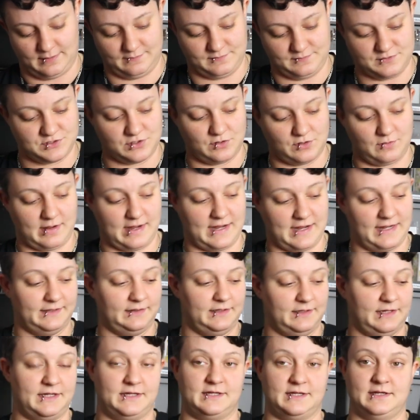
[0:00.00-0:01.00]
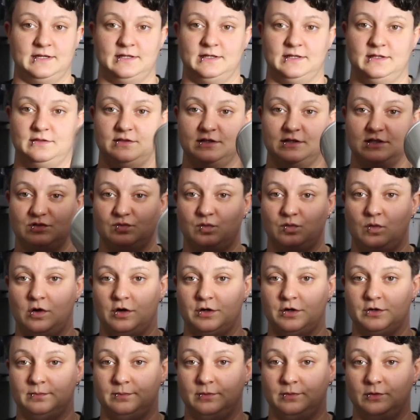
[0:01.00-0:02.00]
So I like these
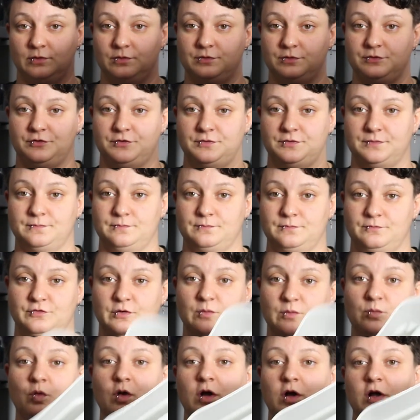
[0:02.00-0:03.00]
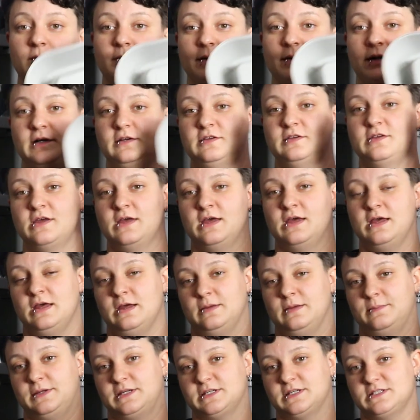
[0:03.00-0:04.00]
water bowls from Walmart
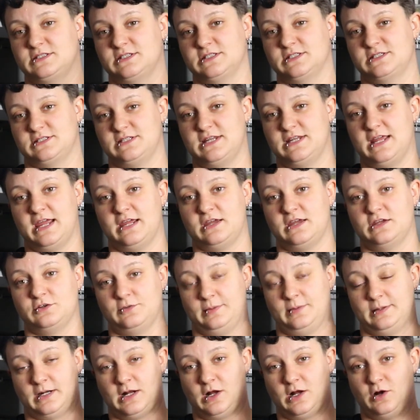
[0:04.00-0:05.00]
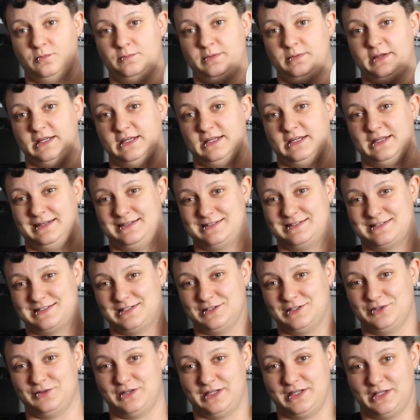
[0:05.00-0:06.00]
because the snake, no matter how big, can
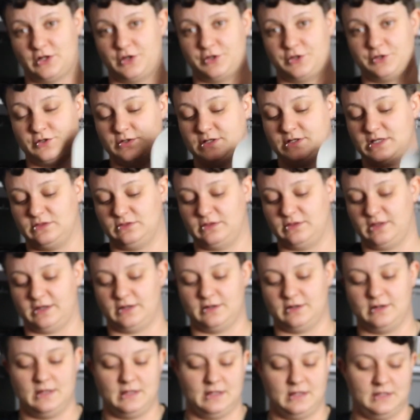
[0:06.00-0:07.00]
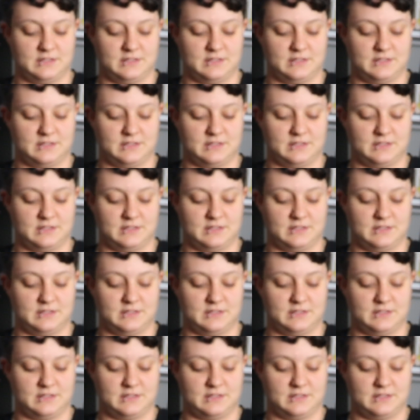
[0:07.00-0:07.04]
still get underneath there.